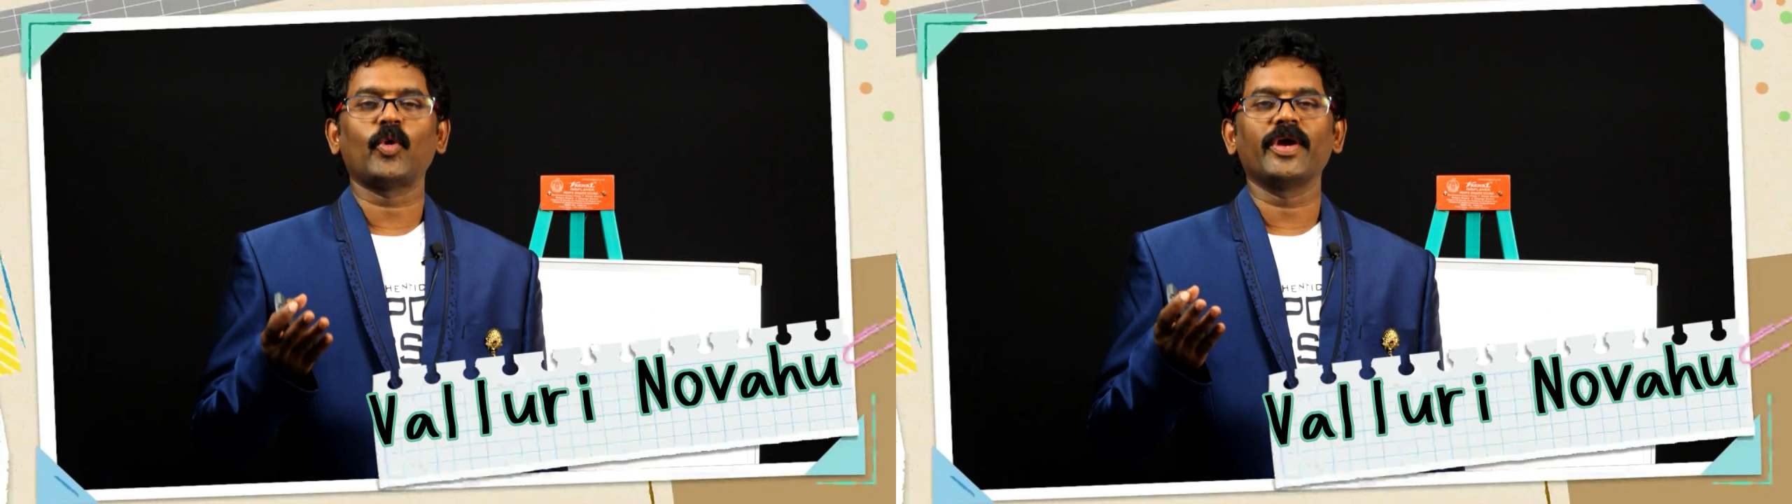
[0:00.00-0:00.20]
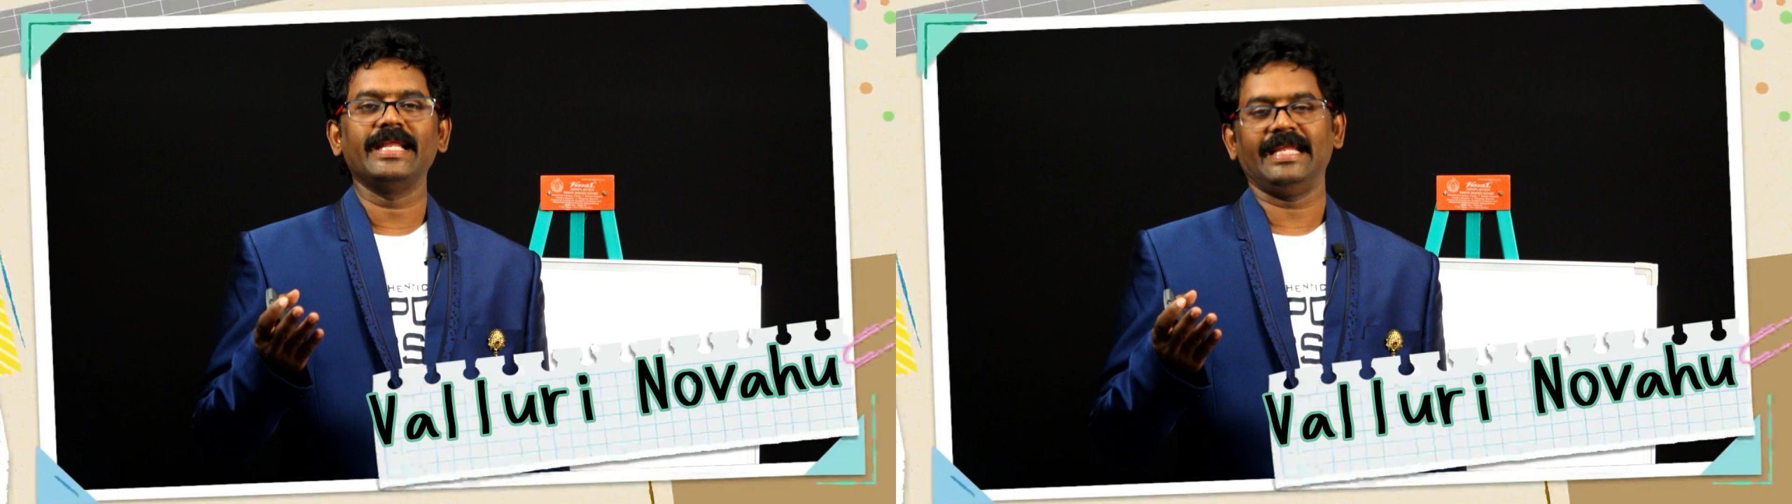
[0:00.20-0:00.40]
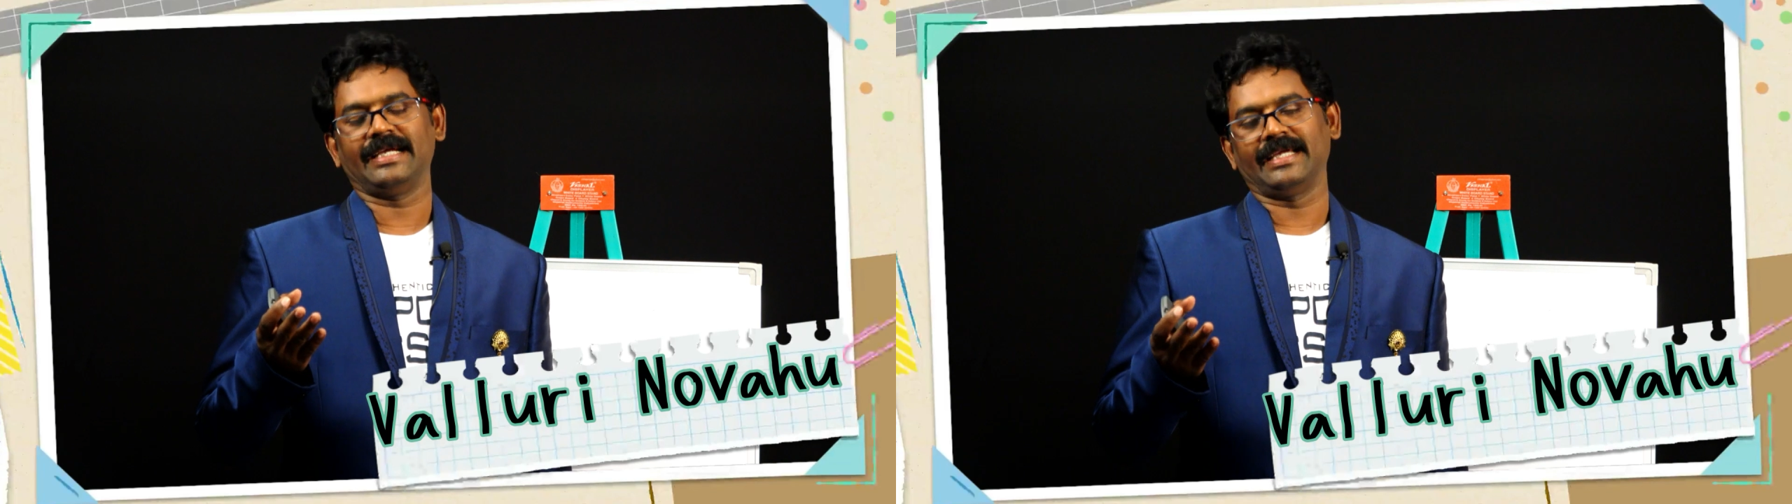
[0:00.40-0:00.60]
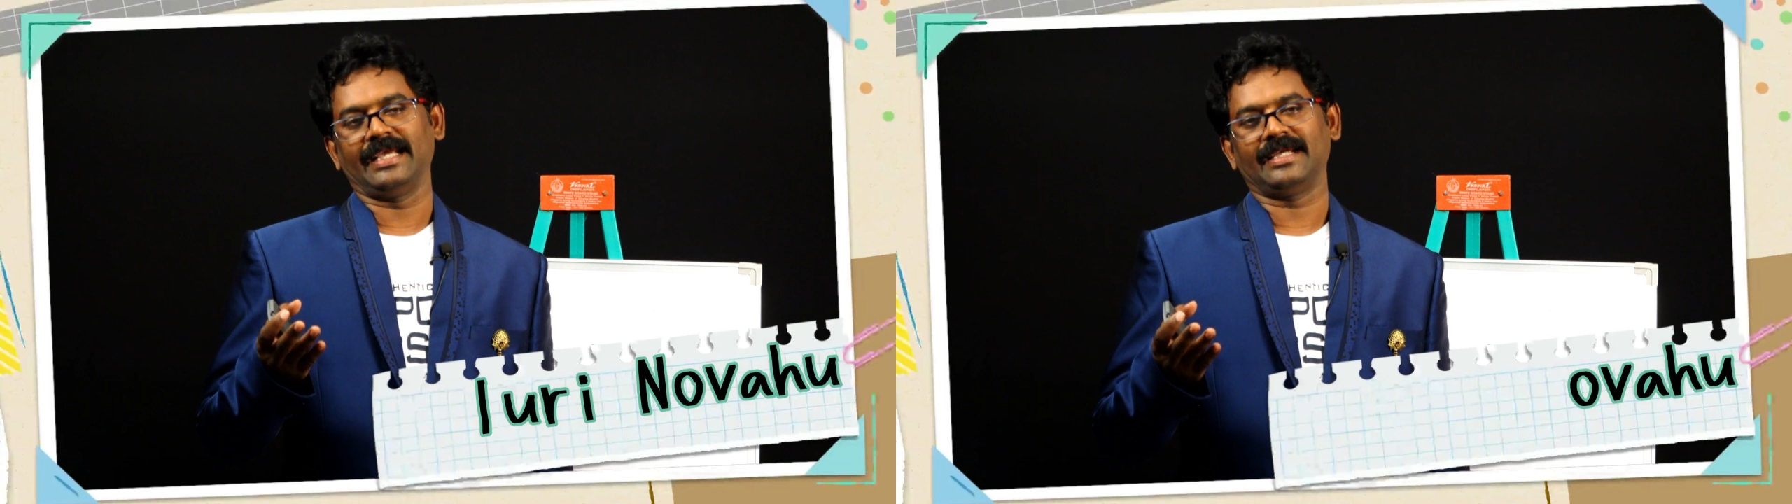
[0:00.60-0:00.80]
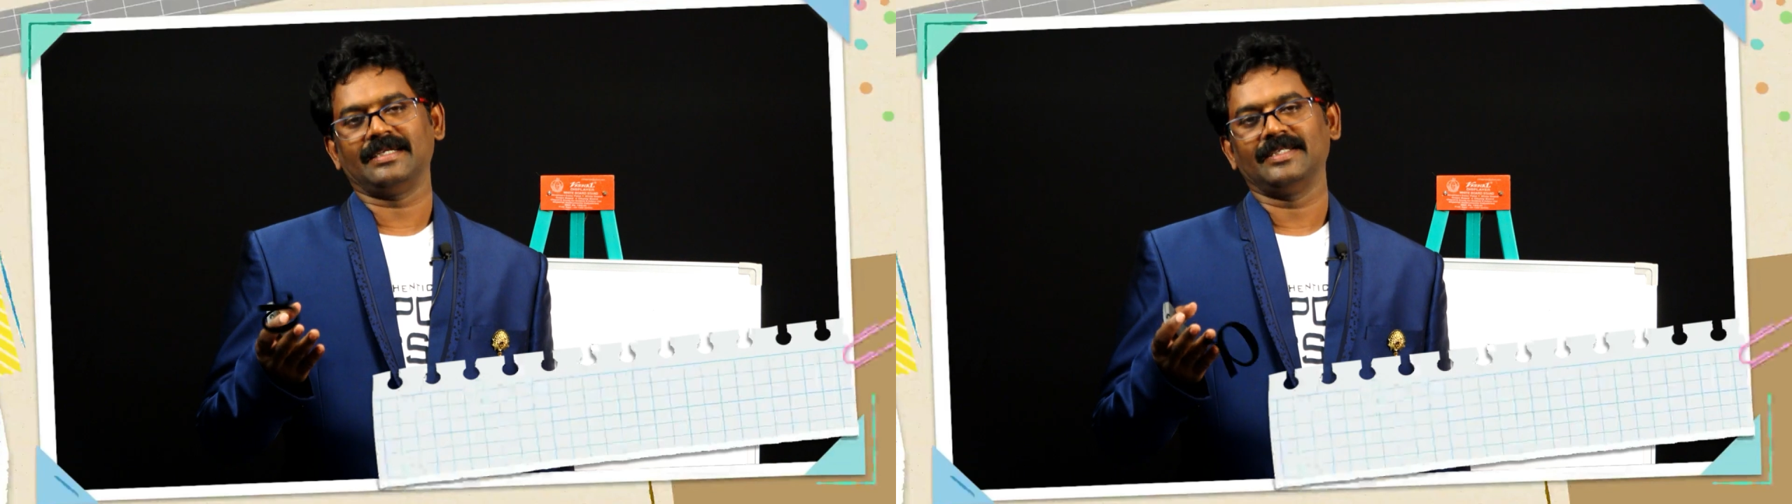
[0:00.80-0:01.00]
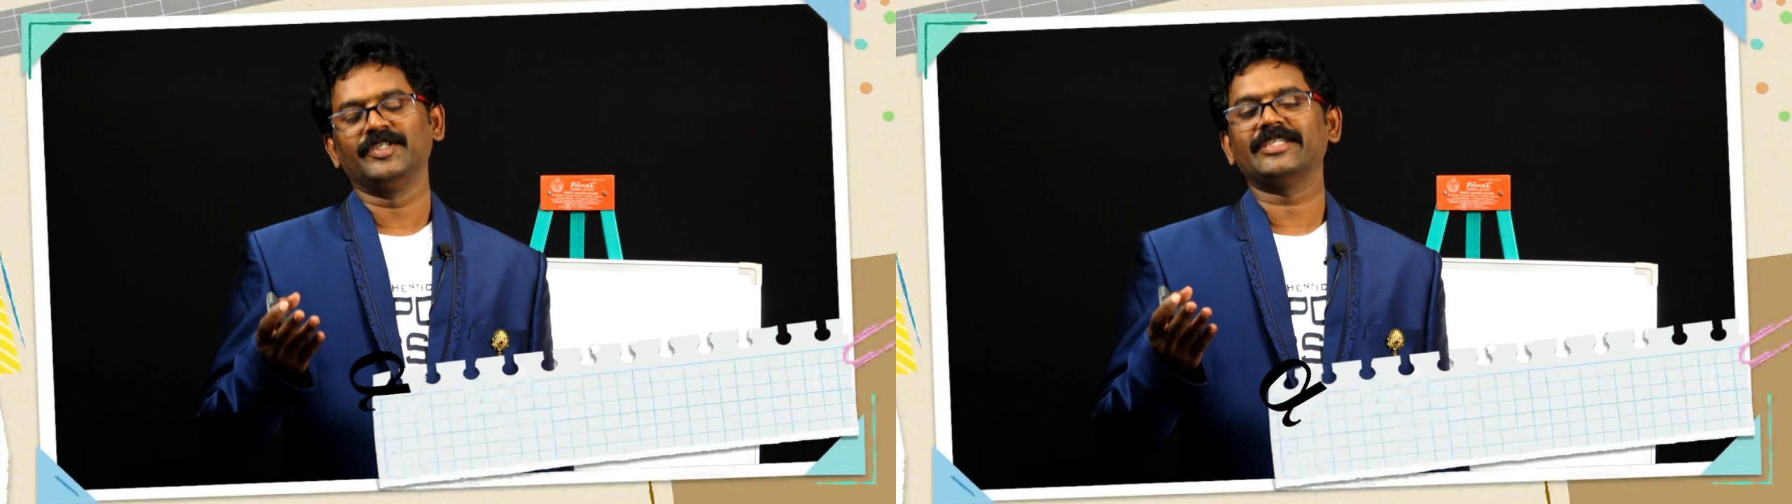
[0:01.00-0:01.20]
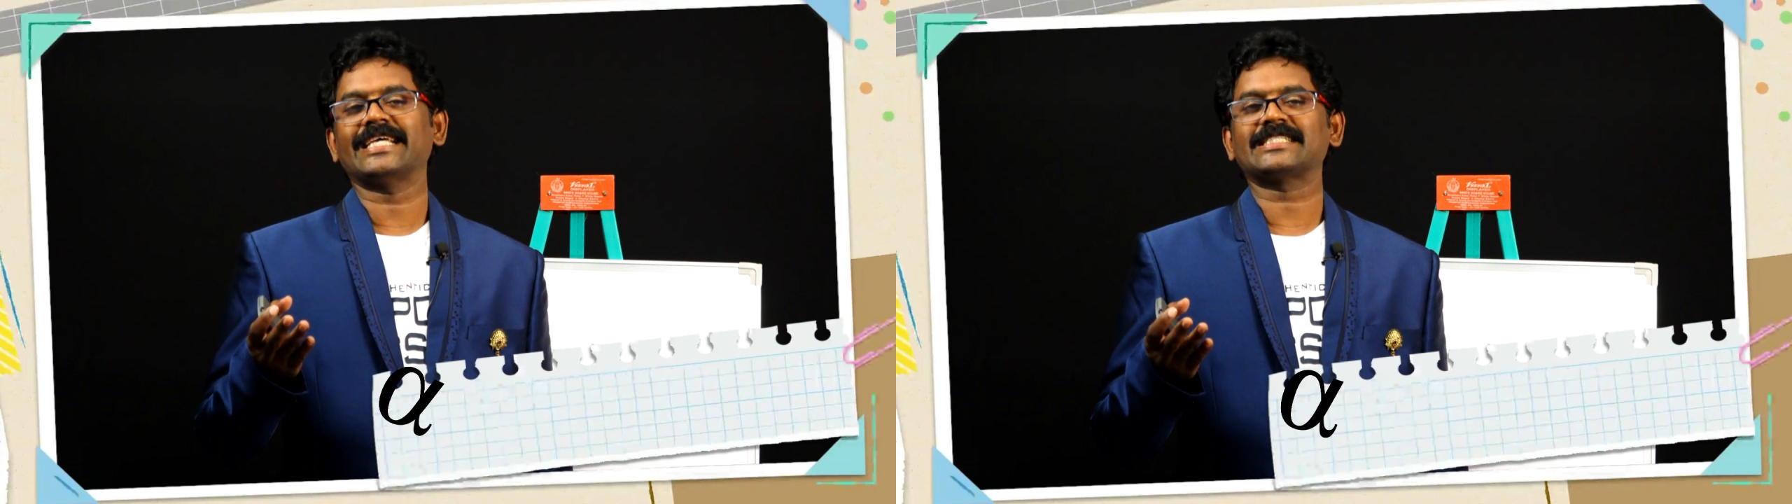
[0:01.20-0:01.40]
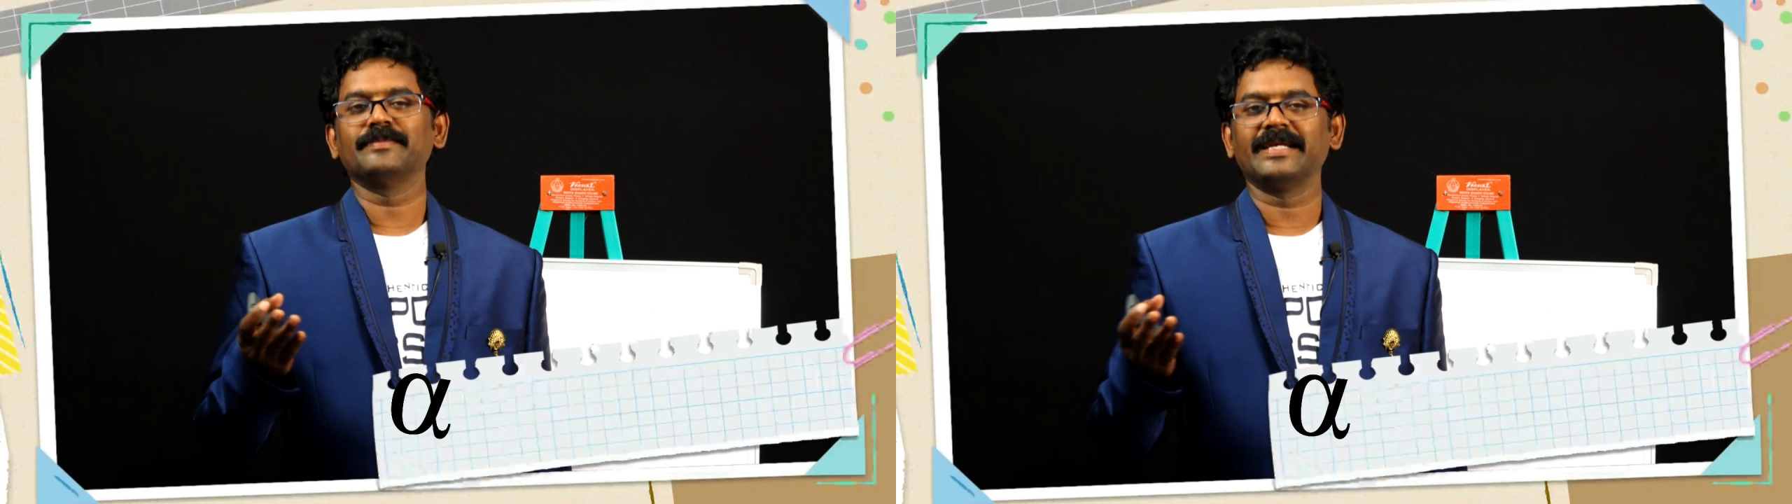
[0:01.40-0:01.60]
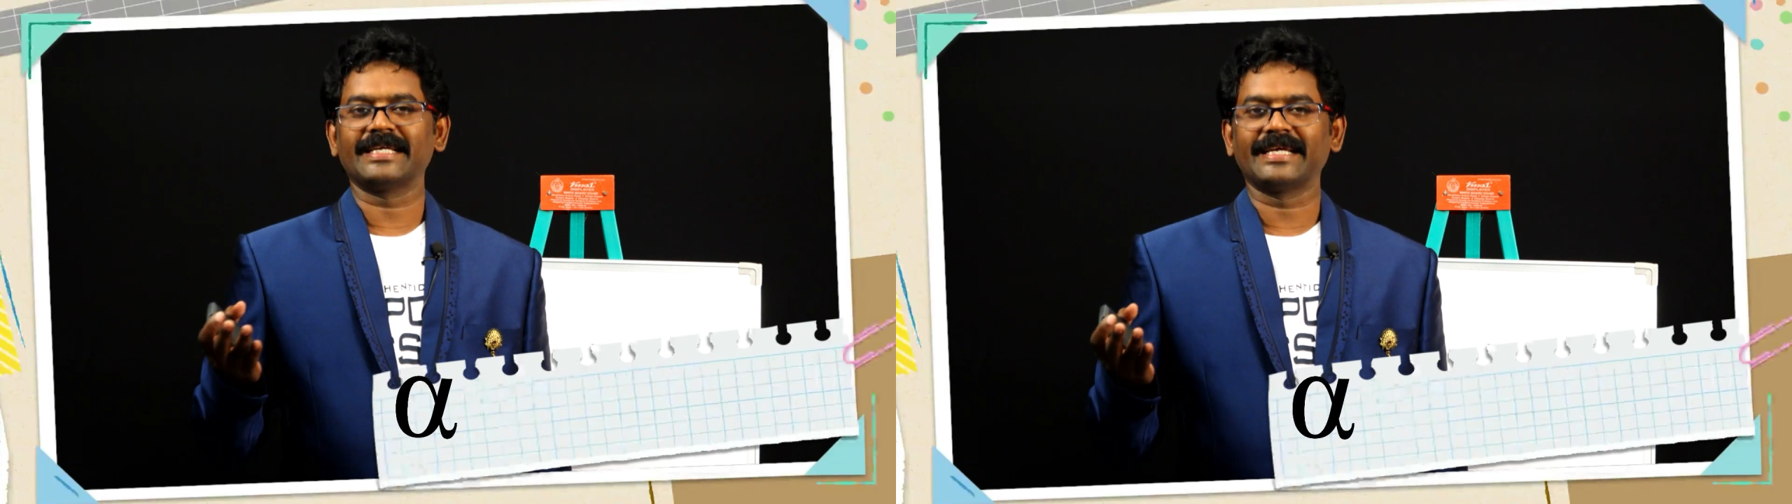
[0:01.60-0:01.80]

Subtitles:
Koine Greek, New Testament